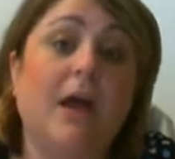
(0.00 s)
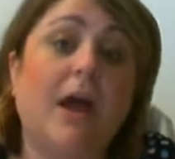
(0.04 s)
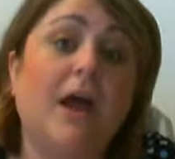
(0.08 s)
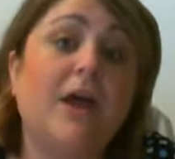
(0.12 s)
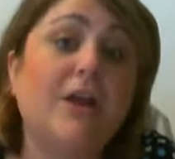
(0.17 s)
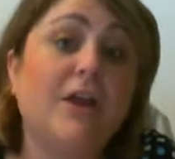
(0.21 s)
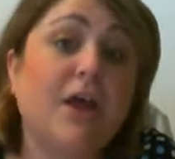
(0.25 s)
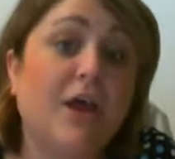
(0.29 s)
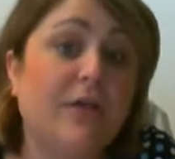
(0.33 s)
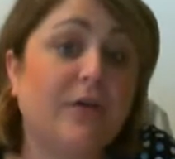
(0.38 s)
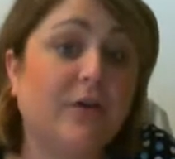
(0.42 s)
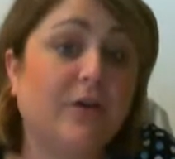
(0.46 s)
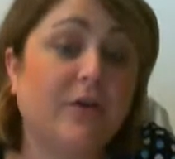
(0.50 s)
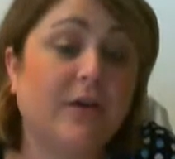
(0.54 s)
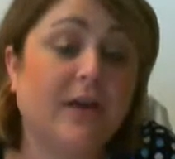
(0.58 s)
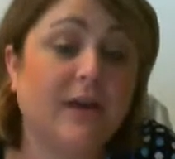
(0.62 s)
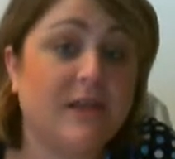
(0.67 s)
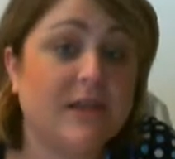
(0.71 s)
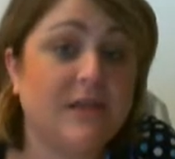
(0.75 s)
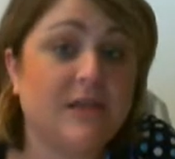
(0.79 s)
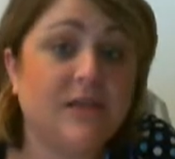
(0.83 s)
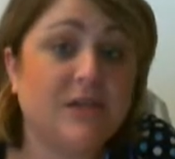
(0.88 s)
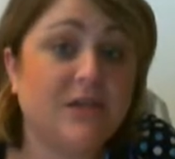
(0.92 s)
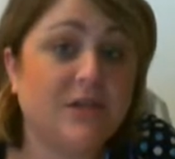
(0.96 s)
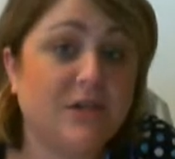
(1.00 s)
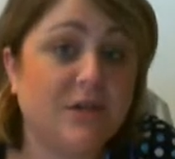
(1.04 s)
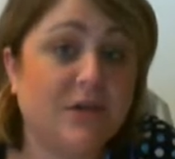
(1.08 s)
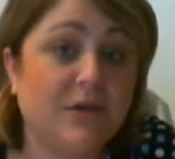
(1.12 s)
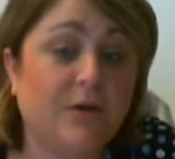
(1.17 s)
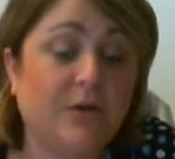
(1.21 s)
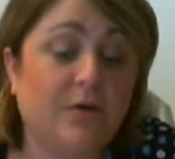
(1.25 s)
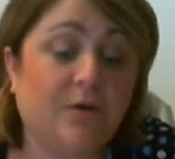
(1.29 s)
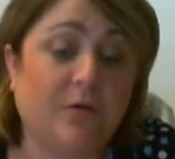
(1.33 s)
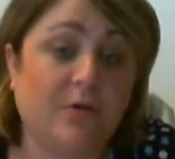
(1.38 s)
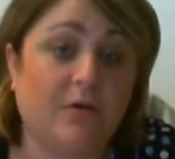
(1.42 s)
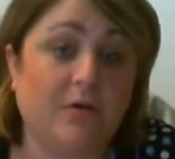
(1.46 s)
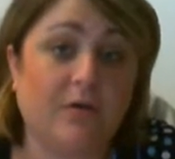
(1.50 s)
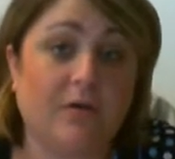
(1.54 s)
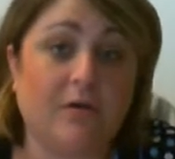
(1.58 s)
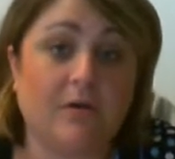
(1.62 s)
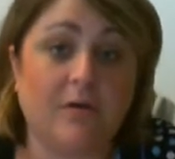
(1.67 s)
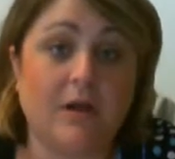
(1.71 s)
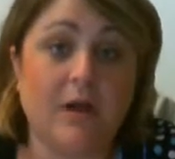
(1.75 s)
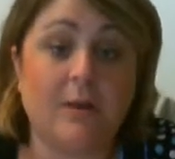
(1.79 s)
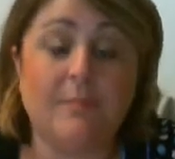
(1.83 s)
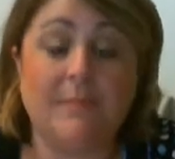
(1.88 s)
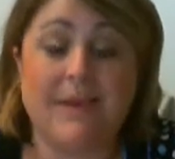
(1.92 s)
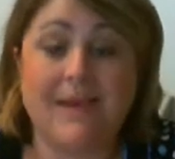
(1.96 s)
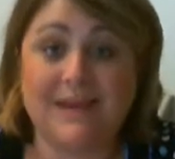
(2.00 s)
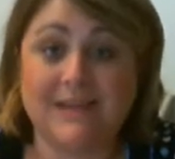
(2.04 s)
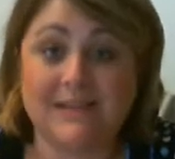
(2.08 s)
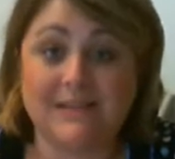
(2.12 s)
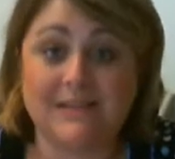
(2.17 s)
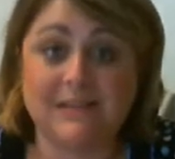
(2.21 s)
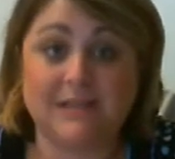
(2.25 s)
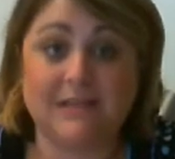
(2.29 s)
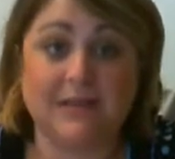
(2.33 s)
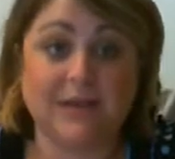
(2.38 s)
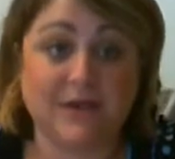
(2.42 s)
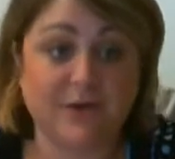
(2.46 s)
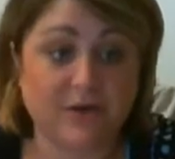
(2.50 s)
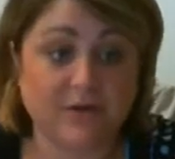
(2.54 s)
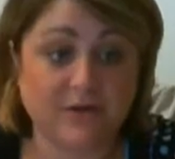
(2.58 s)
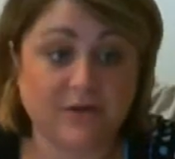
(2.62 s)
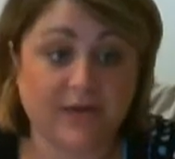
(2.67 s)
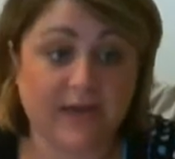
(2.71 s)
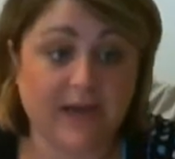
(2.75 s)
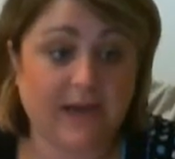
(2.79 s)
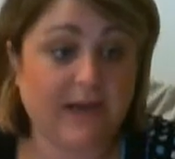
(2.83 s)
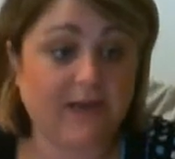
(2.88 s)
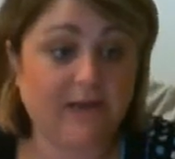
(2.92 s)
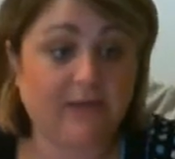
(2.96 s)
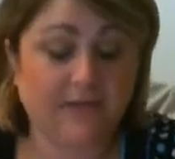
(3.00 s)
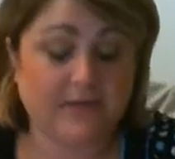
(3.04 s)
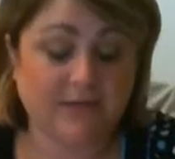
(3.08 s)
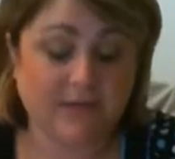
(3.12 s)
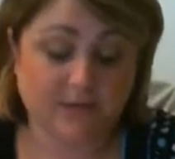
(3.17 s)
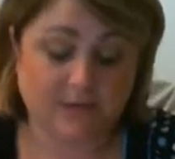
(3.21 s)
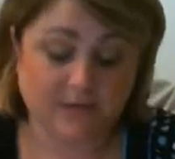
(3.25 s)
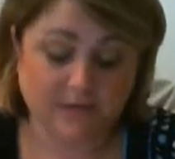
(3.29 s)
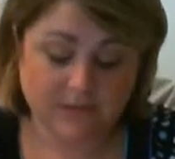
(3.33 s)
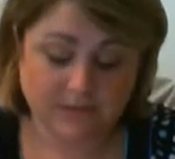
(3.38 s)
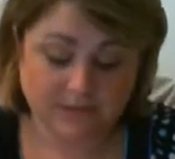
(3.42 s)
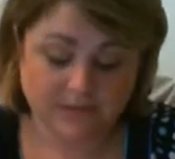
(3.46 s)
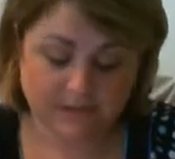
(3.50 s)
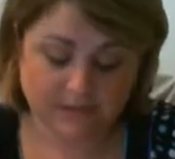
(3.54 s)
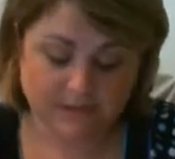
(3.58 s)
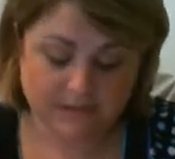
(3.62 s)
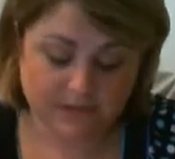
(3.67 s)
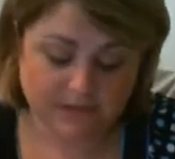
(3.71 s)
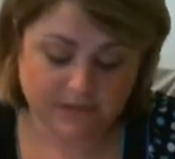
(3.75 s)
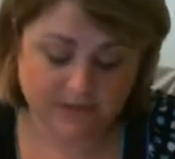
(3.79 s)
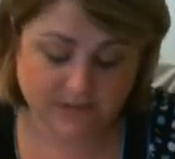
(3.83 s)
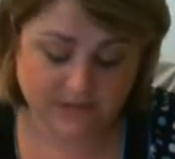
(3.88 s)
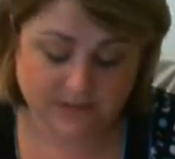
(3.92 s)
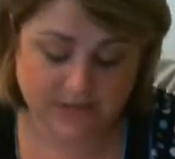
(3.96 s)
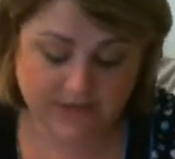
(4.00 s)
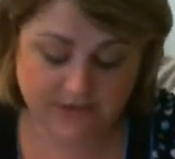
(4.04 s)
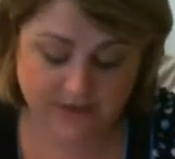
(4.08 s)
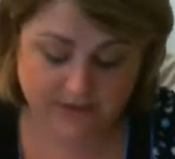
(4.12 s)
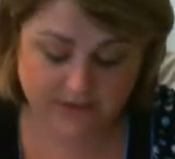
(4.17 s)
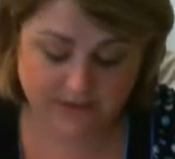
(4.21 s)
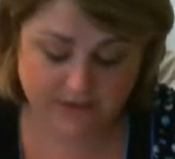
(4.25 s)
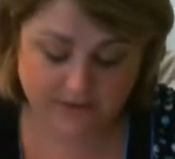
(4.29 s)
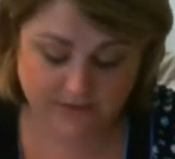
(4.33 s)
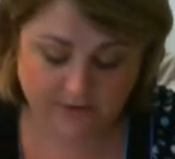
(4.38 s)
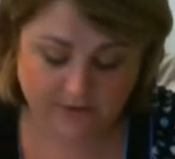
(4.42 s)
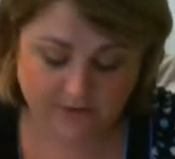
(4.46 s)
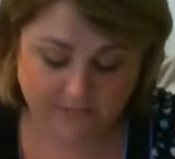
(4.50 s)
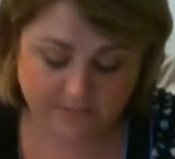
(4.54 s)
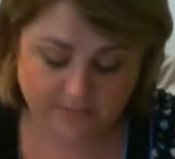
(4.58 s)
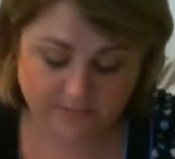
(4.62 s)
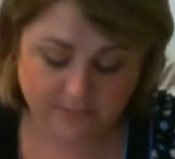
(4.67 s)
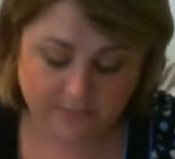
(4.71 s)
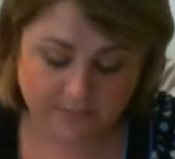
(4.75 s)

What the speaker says: another condition or a medicine that you're taking. So it's considered secondary.